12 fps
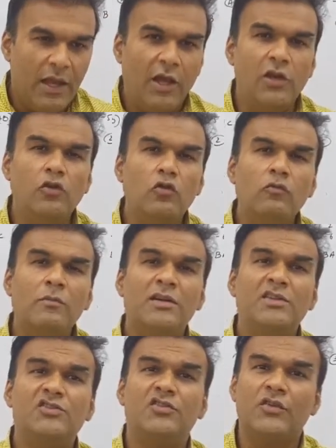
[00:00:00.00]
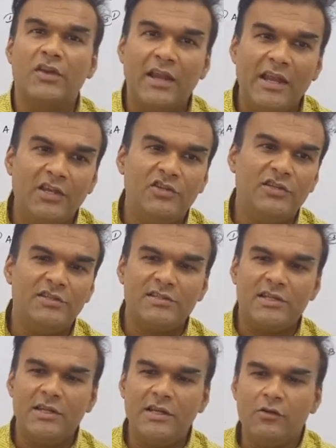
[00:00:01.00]
And you must
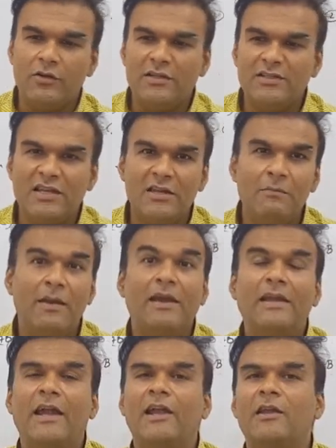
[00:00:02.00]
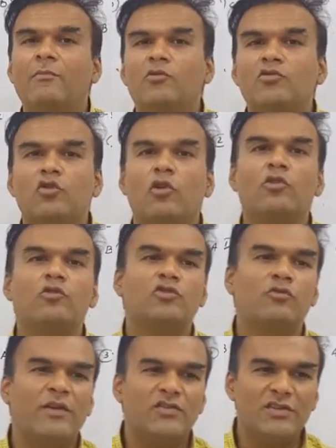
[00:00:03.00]
religiously, honestly make an attempt to solve those
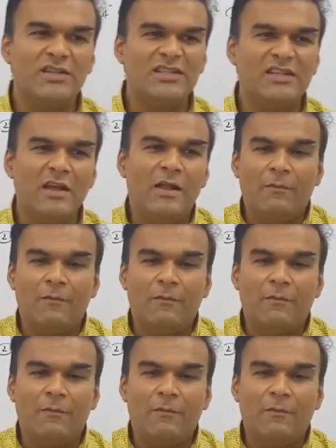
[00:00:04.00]
questions,